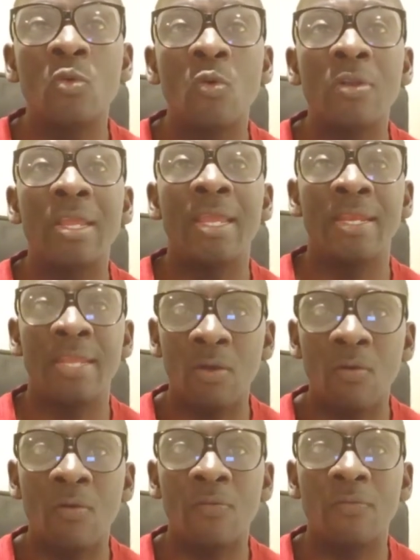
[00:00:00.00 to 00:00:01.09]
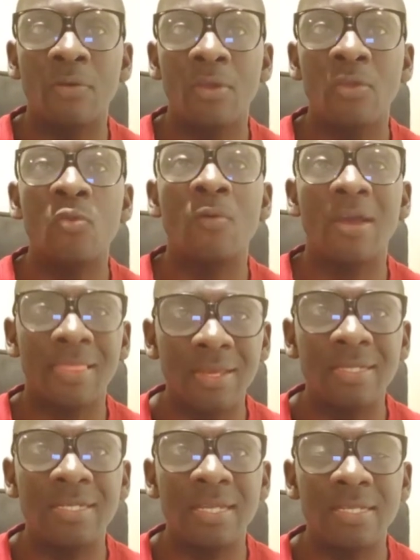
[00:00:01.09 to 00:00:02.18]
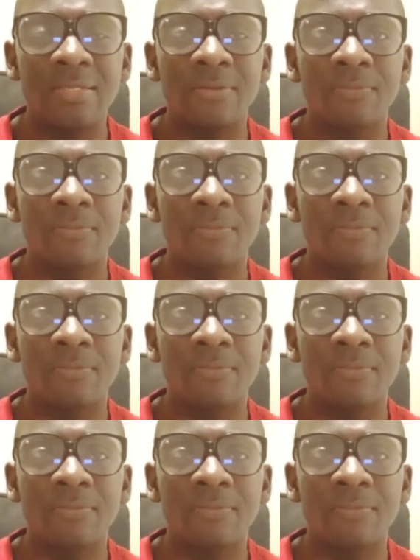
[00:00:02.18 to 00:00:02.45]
call a day off. You work 30 days.